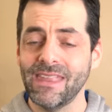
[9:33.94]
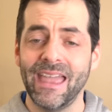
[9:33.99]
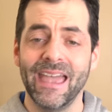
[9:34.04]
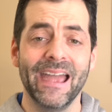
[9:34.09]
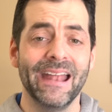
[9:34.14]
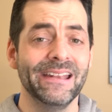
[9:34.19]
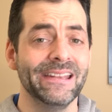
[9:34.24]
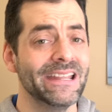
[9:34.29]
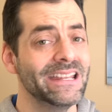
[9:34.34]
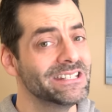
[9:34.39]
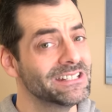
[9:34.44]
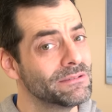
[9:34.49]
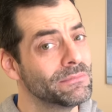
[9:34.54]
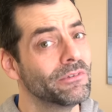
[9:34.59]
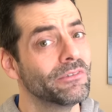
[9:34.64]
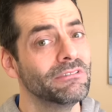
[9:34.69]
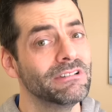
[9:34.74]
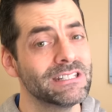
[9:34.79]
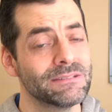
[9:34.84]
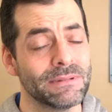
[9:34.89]
and it's going to
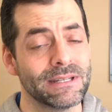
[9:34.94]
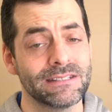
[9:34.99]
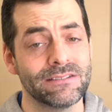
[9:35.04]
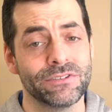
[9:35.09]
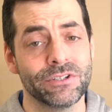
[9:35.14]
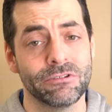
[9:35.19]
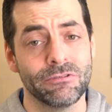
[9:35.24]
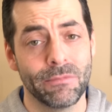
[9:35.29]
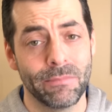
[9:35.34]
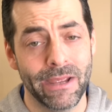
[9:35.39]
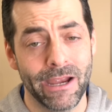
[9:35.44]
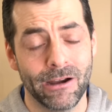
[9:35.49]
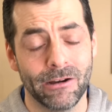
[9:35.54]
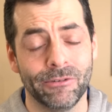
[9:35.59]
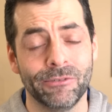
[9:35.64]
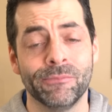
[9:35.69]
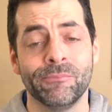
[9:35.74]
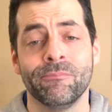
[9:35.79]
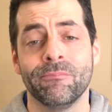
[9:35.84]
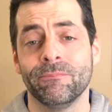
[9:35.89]
be really expensive to
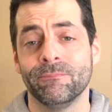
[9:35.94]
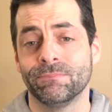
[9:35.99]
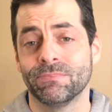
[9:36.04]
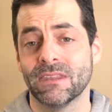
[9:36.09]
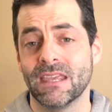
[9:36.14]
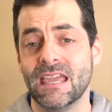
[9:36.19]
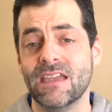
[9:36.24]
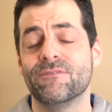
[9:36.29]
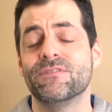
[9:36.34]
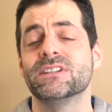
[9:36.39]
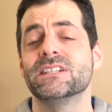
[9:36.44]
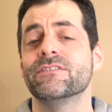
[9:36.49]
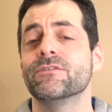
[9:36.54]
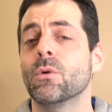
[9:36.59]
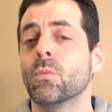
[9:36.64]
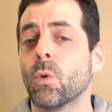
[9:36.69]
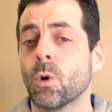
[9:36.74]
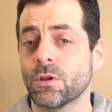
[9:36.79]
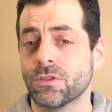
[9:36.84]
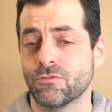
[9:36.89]
repair. If it's
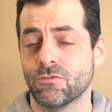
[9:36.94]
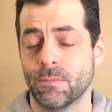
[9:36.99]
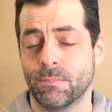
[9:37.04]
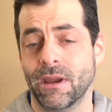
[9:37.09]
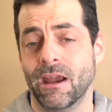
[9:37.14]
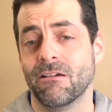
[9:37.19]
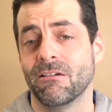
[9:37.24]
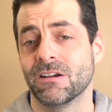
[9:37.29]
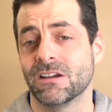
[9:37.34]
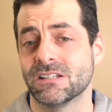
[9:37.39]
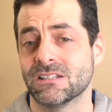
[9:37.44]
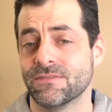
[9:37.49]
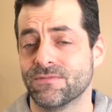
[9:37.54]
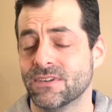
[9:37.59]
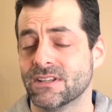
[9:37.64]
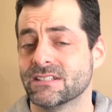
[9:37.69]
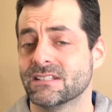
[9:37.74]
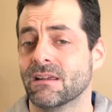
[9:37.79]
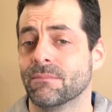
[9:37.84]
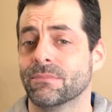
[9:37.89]
even worth repairing, because
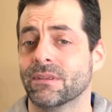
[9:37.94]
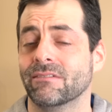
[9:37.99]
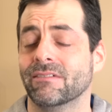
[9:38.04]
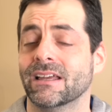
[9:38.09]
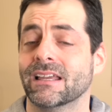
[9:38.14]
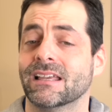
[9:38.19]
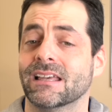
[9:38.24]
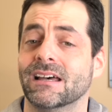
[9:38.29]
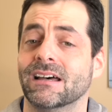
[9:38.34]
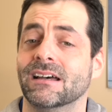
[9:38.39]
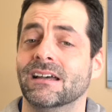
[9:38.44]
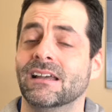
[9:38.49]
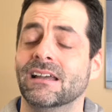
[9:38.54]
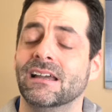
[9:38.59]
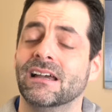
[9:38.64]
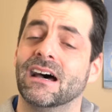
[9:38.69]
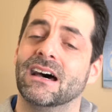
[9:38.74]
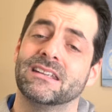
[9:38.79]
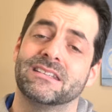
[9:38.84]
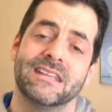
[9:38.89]
if it's something like a,
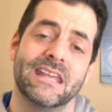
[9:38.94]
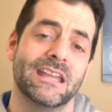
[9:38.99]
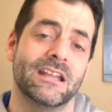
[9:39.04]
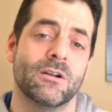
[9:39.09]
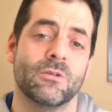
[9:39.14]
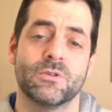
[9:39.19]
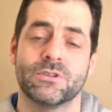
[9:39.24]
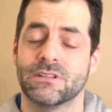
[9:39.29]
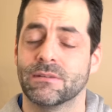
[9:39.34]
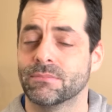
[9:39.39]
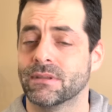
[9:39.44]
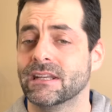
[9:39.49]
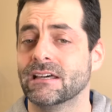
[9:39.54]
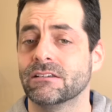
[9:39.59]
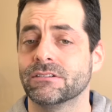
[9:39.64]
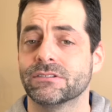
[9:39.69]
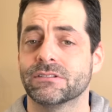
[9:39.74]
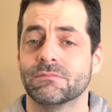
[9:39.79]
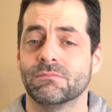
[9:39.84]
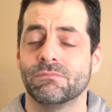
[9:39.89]
a, Seiko or something
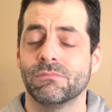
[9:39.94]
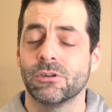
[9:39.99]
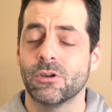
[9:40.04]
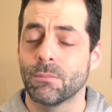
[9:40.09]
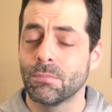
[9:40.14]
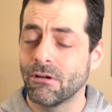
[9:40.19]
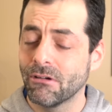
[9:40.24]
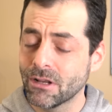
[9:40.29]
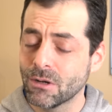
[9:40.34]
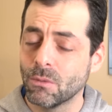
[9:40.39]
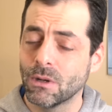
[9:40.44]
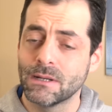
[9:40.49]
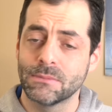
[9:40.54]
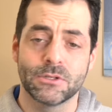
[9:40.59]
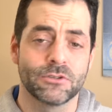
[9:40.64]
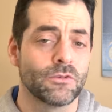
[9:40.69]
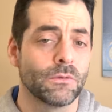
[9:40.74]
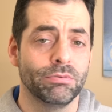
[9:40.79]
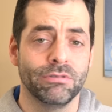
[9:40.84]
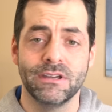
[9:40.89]
else, you're probably going to want to
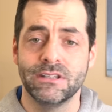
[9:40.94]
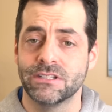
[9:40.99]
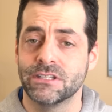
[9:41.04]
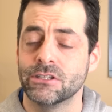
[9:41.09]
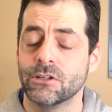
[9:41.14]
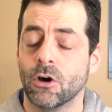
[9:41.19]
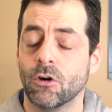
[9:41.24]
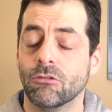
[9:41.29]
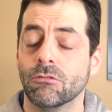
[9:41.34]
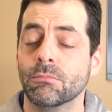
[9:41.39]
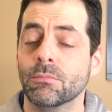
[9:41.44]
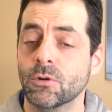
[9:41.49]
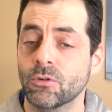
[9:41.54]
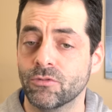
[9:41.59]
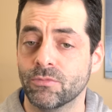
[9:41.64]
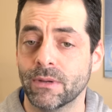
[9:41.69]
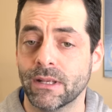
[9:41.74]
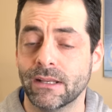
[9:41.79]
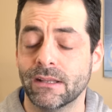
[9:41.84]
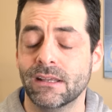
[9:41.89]
just replacing the whole
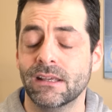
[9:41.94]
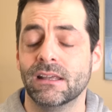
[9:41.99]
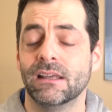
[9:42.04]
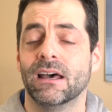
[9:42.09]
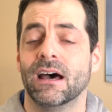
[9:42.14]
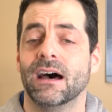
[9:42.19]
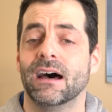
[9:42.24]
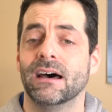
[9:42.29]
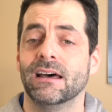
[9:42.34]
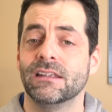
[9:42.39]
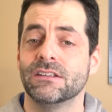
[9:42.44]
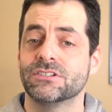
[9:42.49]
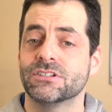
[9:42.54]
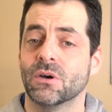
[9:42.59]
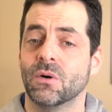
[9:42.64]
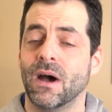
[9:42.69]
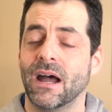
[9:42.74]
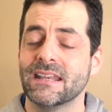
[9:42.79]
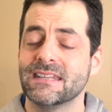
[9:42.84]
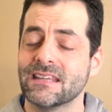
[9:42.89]
movement. Uh,
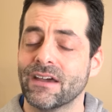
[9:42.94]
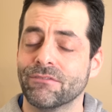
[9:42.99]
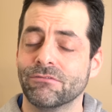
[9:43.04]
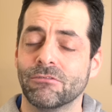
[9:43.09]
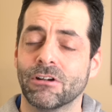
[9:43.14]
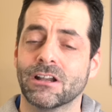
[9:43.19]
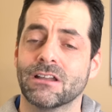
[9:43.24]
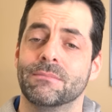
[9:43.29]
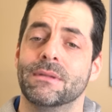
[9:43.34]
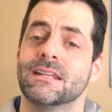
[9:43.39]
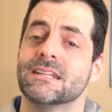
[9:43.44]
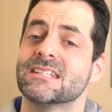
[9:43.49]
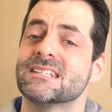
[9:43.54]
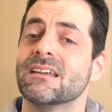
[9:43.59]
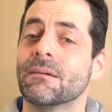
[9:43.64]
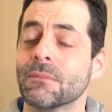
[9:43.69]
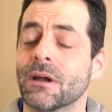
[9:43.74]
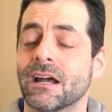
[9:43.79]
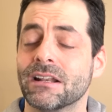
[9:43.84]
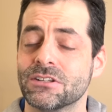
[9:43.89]
so I definitely recommend
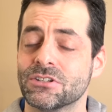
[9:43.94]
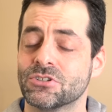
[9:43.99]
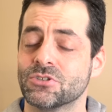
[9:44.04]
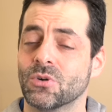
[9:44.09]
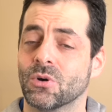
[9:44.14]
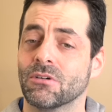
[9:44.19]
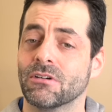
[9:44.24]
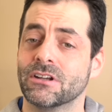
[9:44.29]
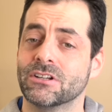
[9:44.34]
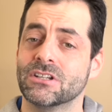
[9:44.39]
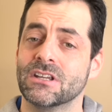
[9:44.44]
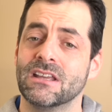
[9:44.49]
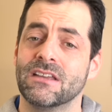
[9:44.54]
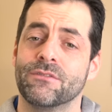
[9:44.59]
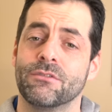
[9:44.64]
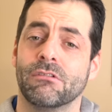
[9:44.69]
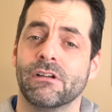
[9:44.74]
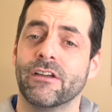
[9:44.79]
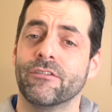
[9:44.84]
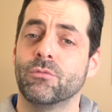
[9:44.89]
some kind of storage. If
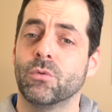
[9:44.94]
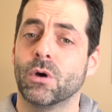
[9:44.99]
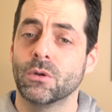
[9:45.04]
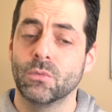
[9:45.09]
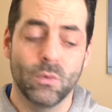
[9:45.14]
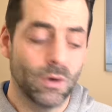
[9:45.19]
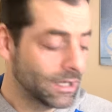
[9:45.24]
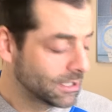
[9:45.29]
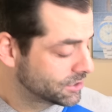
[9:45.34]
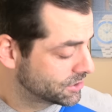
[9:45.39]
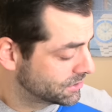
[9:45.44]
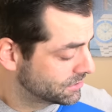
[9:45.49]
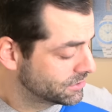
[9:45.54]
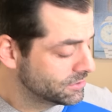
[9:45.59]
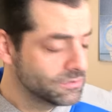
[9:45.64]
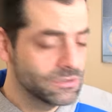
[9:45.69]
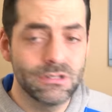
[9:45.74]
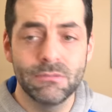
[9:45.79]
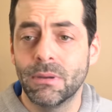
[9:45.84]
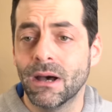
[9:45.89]
you only have one watch, just
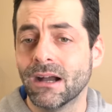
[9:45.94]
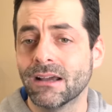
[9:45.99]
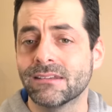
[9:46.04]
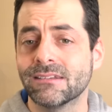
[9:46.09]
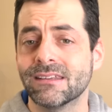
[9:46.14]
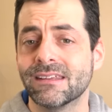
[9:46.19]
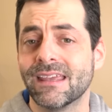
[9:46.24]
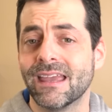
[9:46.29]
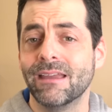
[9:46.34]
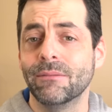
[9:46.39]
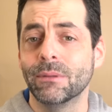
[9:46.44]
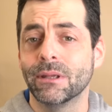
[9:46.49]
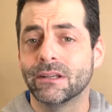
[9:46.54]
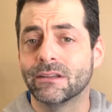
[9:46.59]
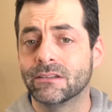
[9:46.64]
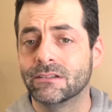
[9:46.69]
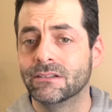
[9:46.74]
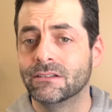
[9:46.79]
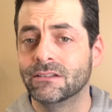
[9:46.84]
use the box it came in,